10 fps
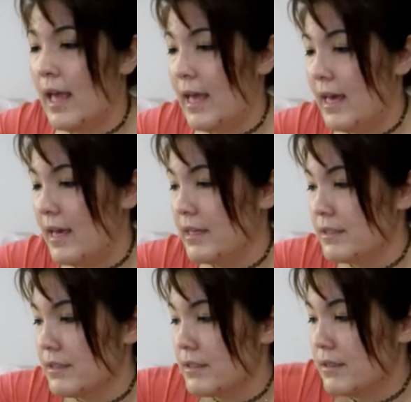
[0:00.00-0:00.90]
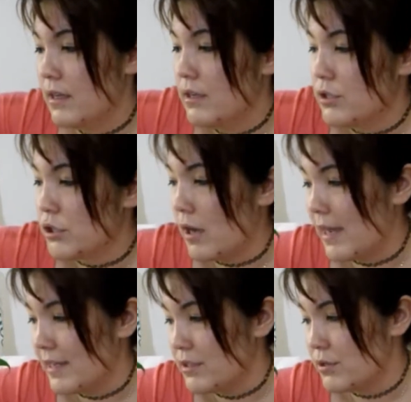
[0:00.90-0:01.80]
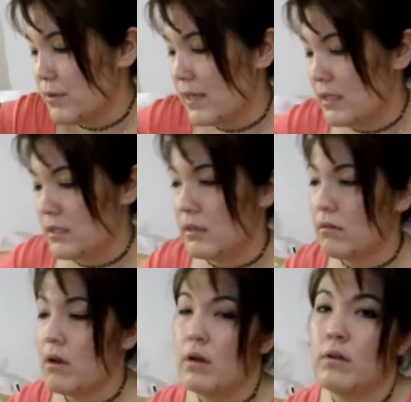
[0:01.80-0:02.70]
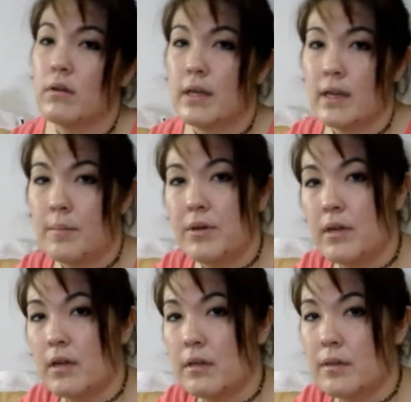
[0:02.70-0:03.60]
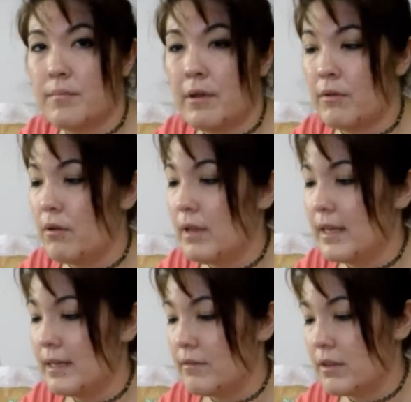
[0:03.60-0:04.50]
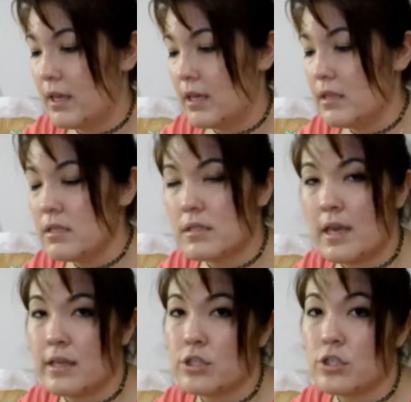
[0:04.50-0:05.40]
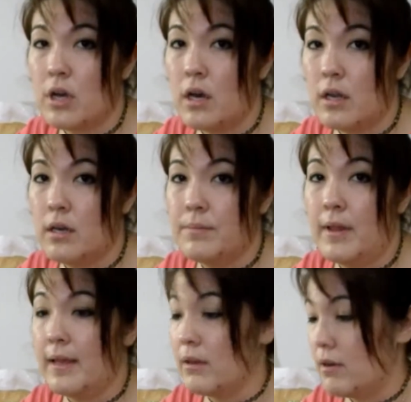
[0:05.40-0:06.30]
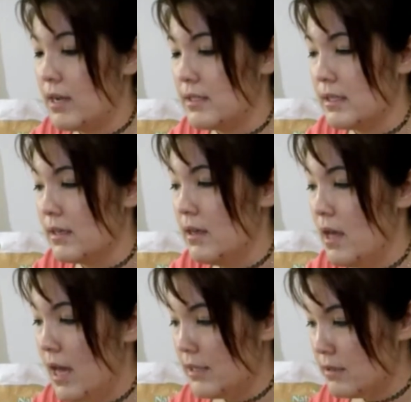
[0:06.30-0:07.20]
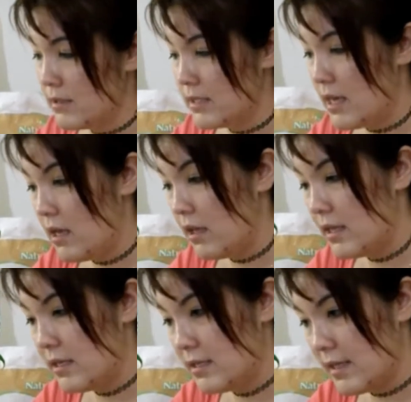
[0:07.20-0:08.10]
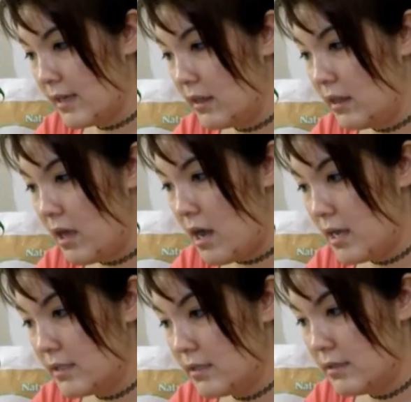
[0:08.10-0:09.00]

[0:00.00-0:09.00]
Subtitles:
and trying to get it to grow, and I put it underneath my grow light and everything, and this thing shot up like crazy. As you can tell, it is a lot